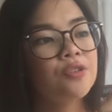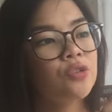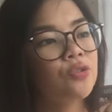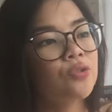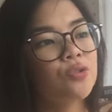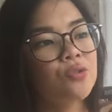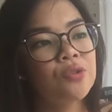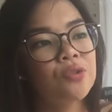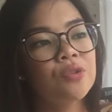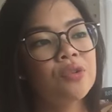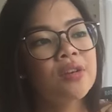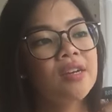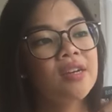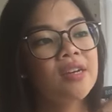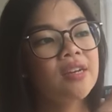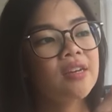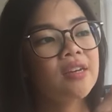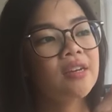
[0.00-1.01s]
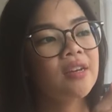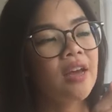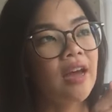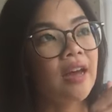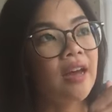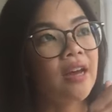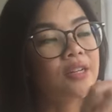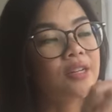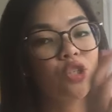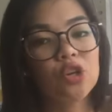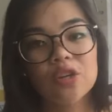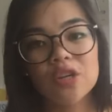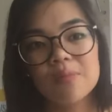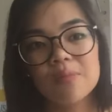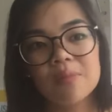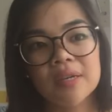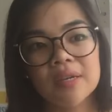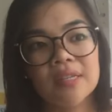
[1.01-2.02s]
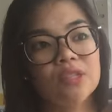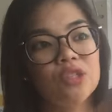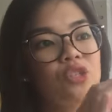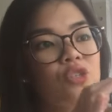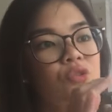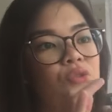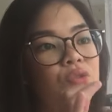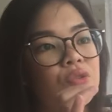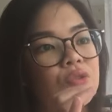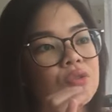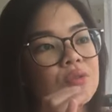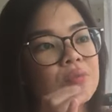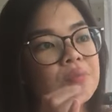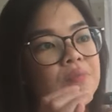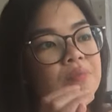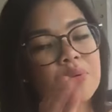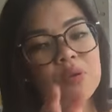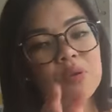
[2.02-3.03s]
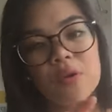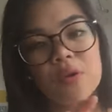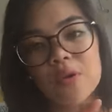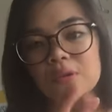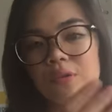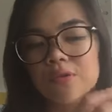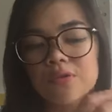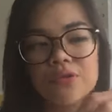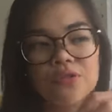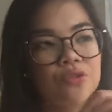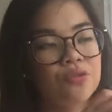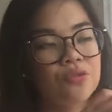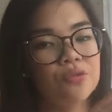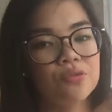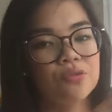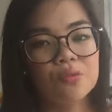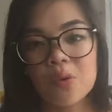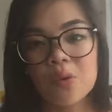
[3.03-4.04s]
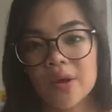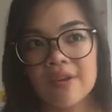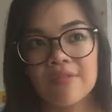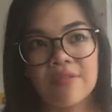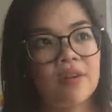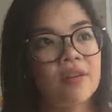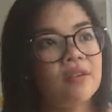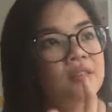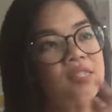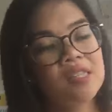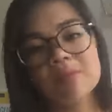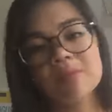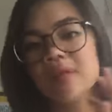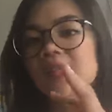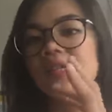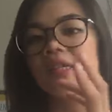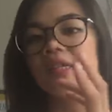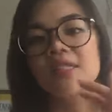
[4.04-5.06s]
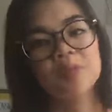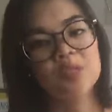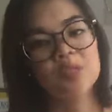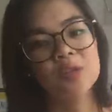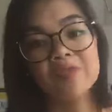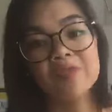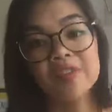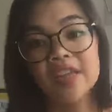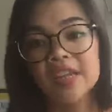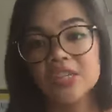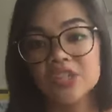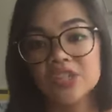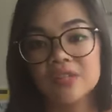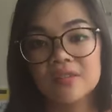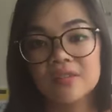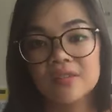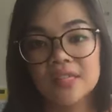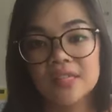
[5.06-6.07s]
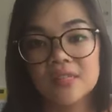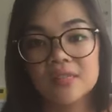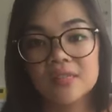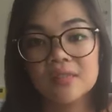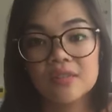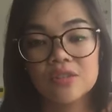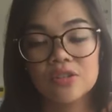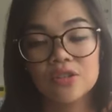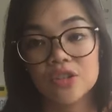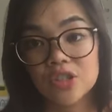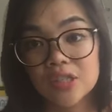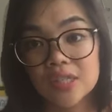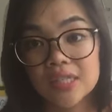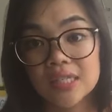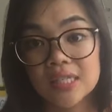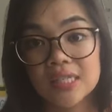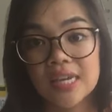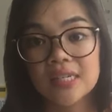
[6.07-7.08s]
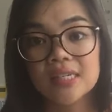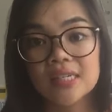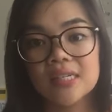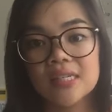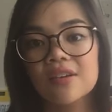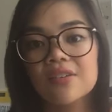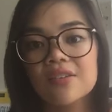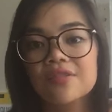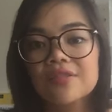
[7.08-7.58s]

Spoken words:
to documents, to prose, to whatever, similes, personification. That's usually the standard stuff.